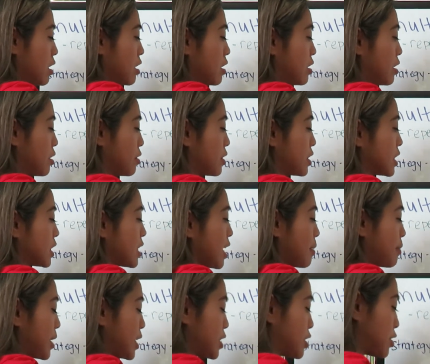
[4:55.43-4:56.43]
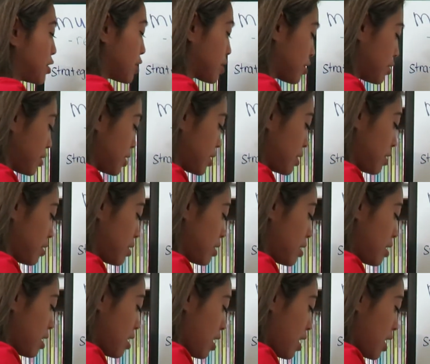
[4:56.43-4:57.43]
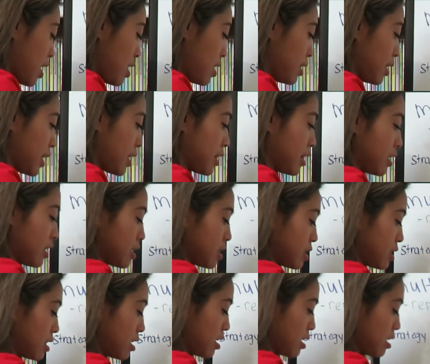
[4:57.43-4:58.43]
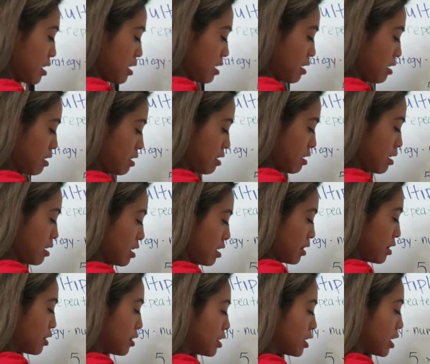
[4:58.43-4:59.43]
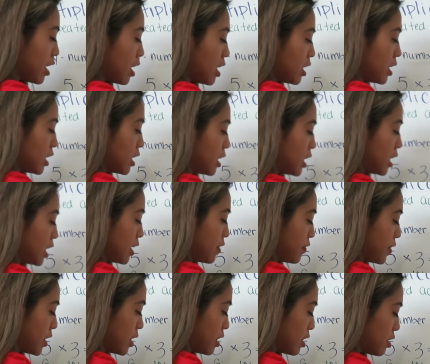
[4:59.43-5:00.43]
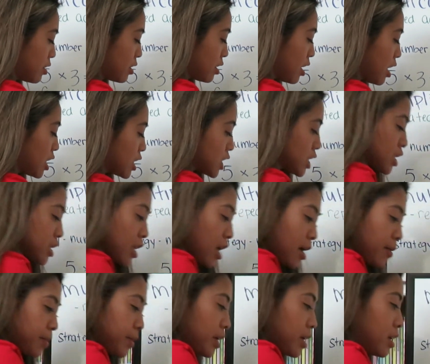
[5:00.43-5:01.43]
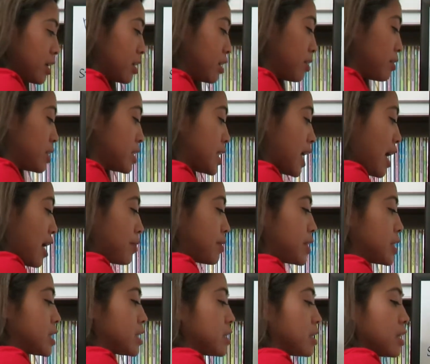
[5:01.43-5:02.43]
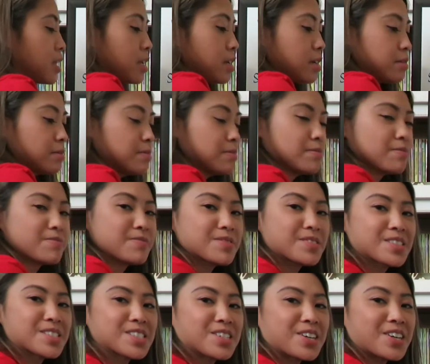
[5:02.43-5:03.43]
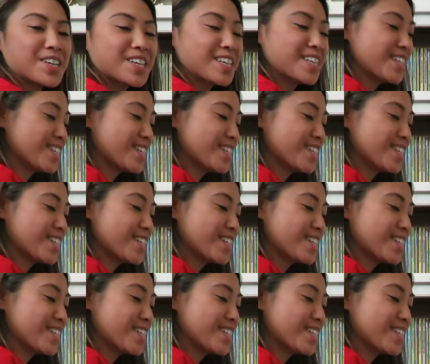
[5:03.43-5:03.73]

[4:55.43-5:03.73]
Notice that my circles, they're not like this. They're not uneven, they're not sloppy. Notice how it... Sorry.